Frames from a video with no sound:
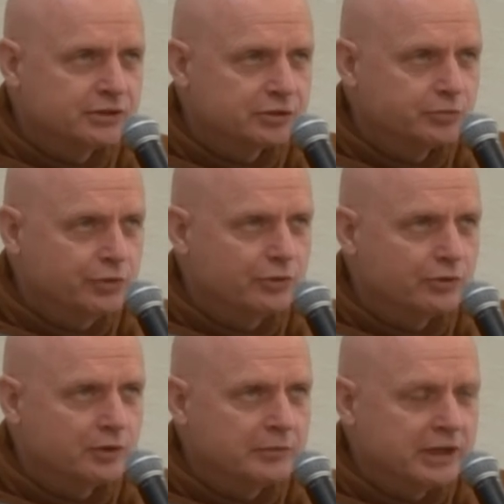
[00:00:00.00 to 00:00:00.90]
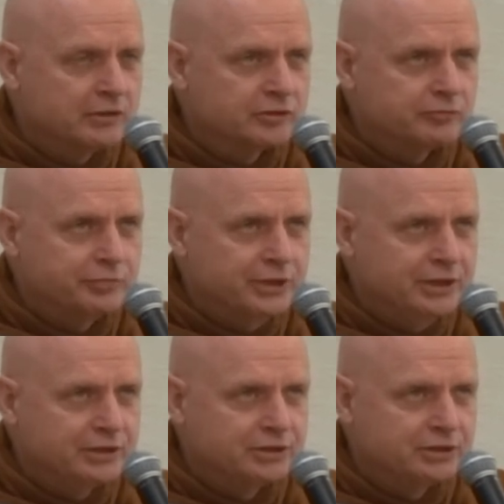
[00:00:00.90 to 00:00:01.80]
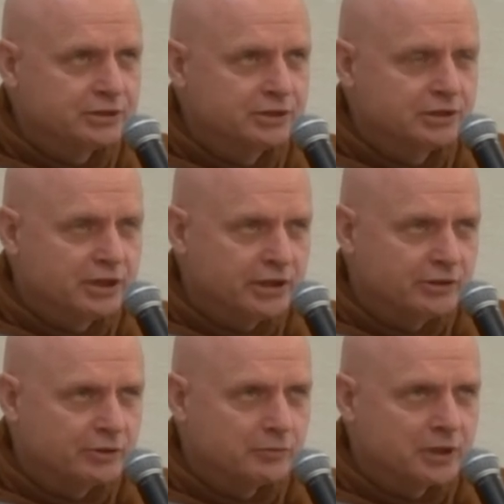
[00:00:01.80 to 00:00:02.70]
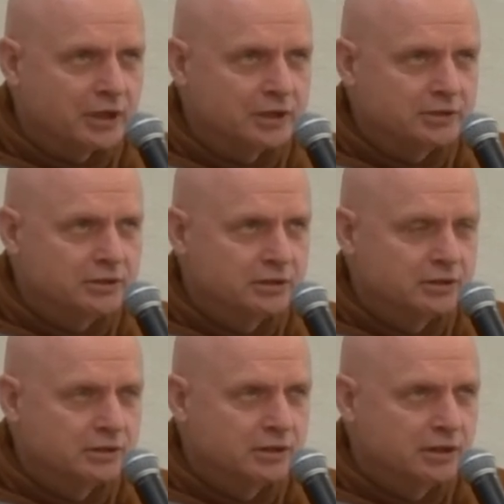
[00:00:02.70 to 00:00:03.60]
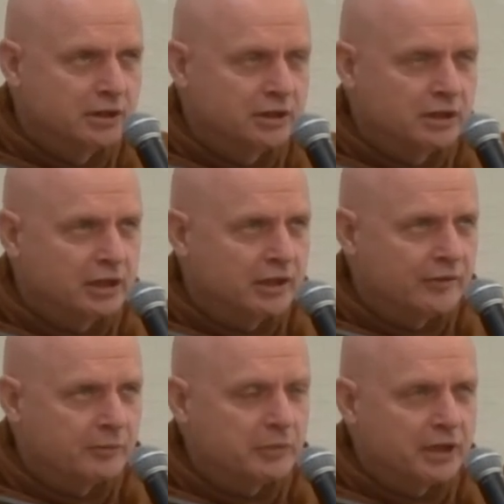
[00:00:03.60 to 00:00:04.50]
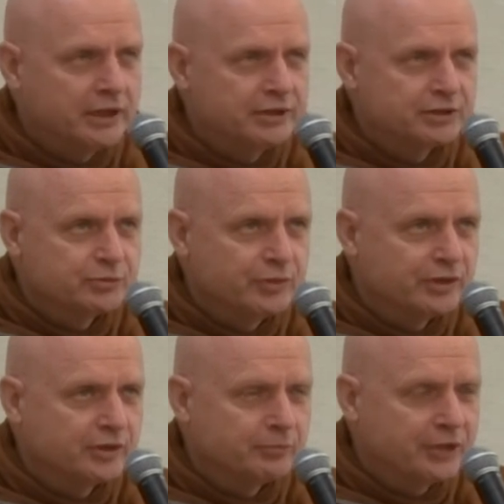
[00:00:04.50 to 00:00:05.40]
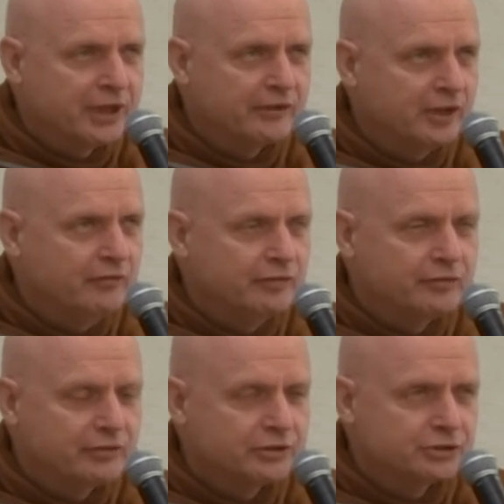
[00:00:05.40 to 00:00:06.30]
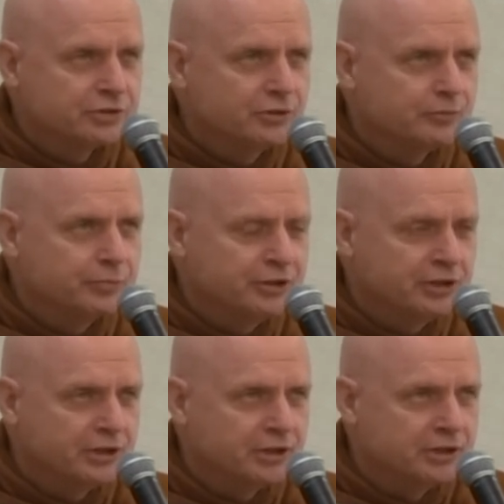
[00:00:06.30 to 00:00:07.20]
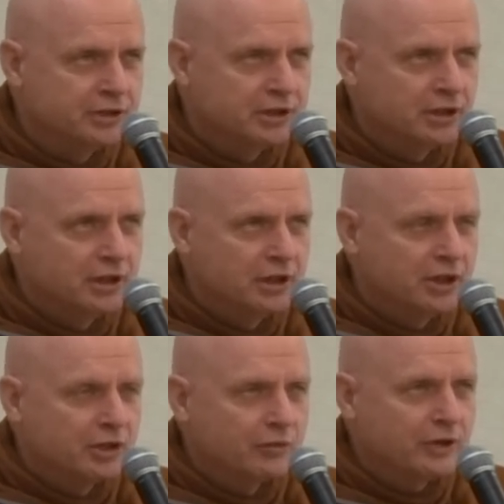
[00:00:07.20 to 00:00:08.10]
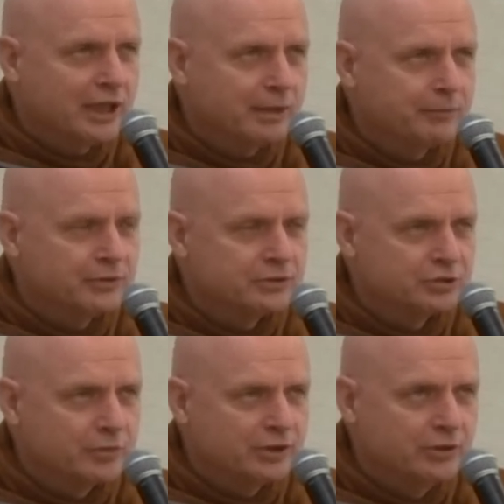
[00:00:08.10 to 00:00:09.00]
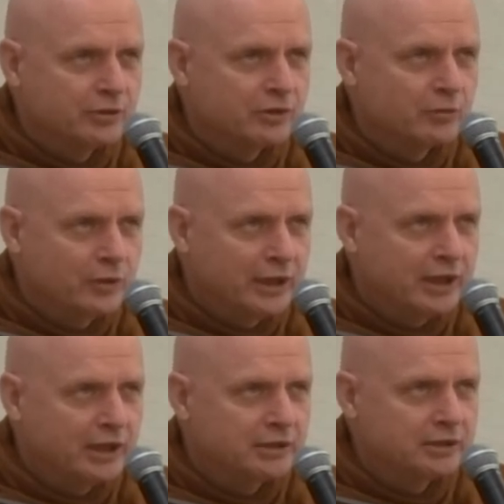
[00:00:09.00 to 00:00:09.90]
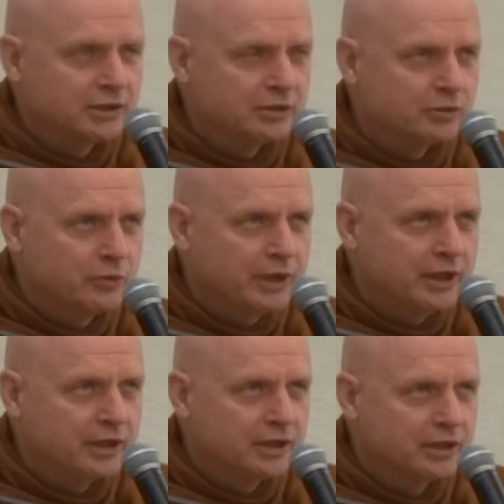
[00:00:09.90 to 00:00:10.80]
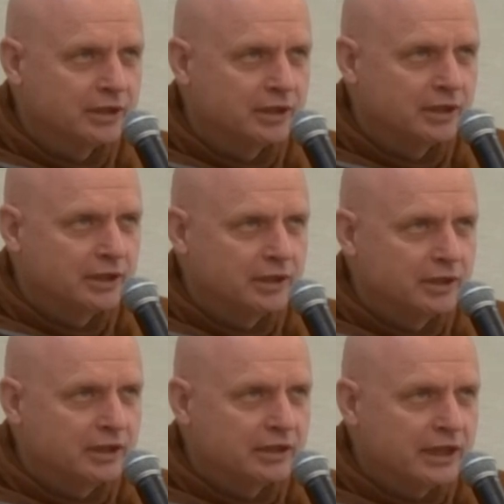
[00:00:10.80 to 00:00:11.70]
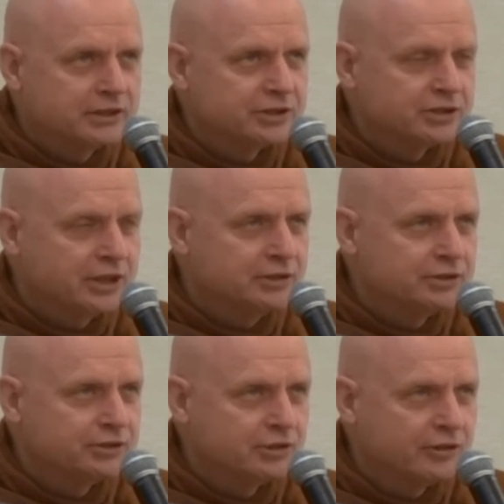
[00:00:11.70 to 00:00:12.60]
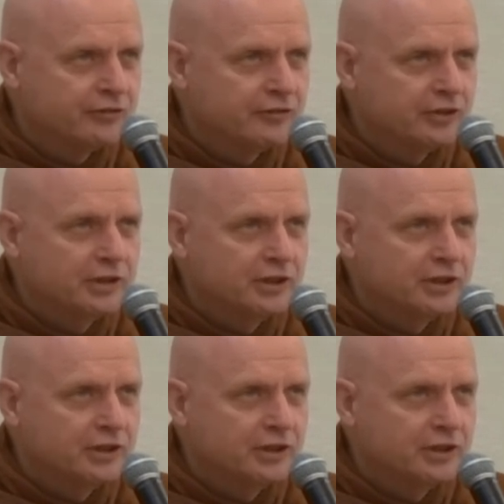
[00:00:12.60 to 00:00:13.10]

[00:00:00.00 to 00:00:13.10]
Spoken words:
a small amount of peace in your mind, and the mind is with the breath even for a short period, what happens when you are aware and awake? That sense of